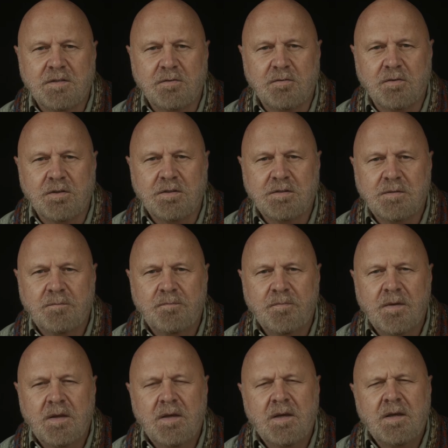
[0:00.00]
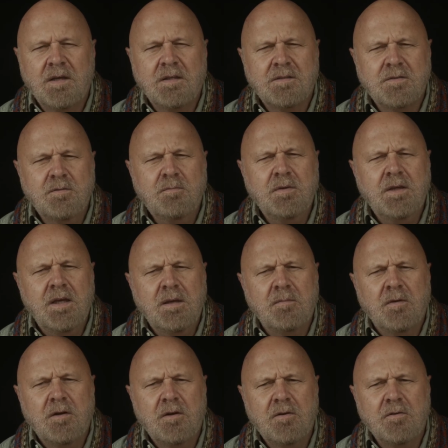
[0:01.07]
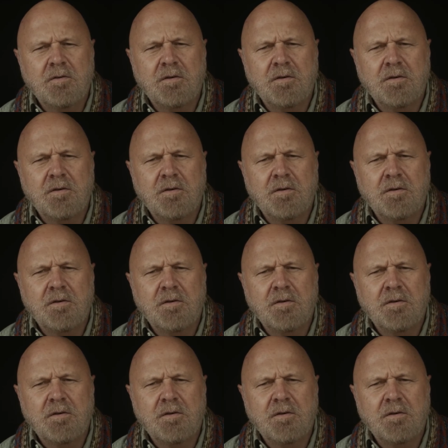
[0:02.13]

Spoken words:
series. It soon became clear